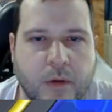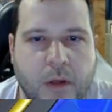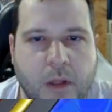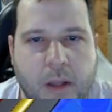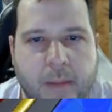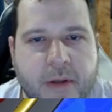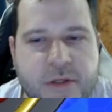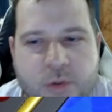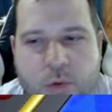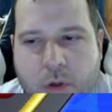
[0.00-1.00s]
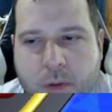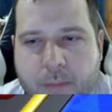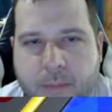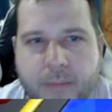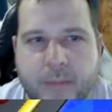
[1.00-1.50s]
Calamity
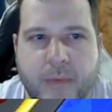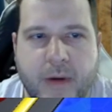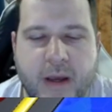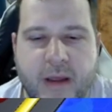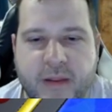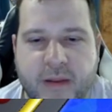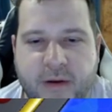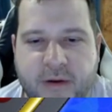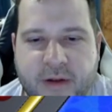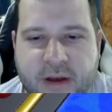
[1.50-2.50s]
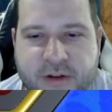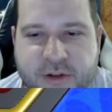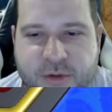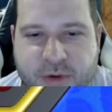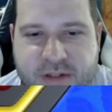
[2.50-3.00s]
Storm, and they're down to
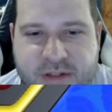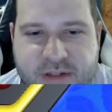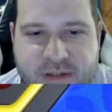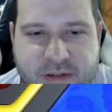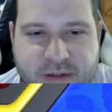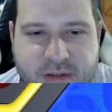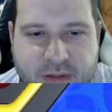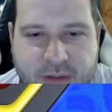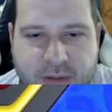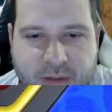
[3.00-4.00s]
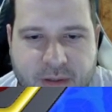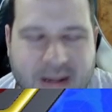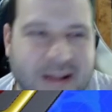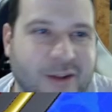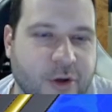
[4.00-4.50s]
2 prizes.
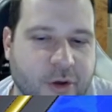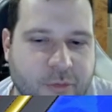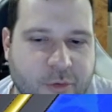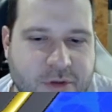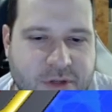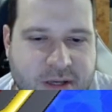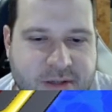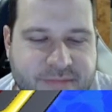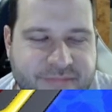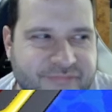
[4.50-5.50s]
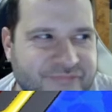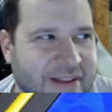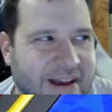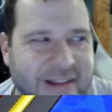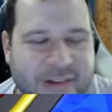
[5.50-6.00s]
Not looking good for us, guys.
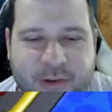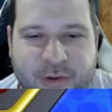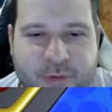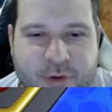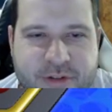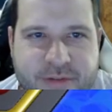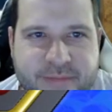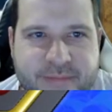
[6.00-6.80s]
Not looking good for us.